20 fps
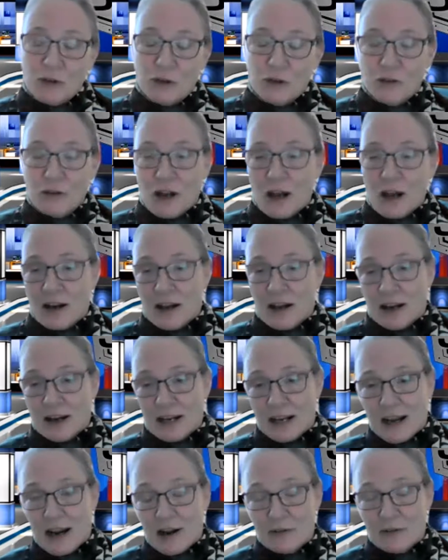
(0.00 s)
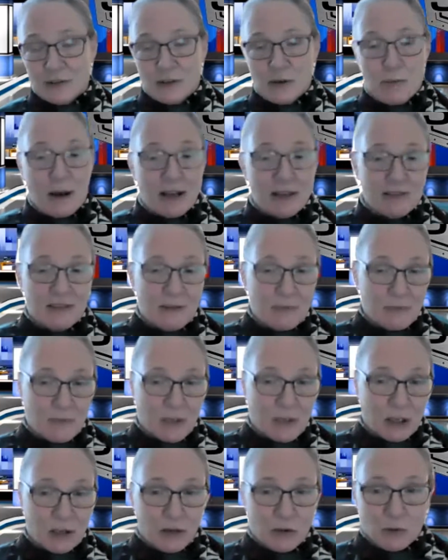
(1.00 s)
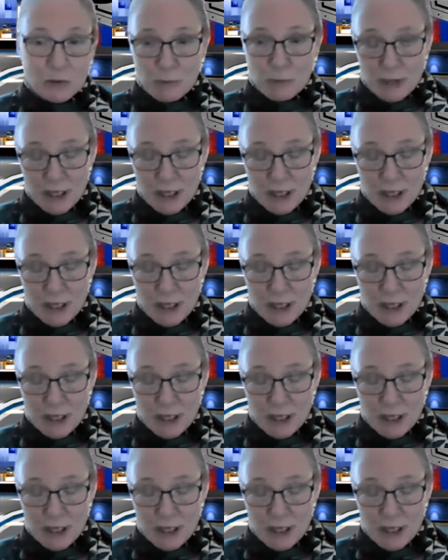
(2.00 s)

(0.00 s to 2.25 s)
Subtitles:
you're not heading out to buy something new or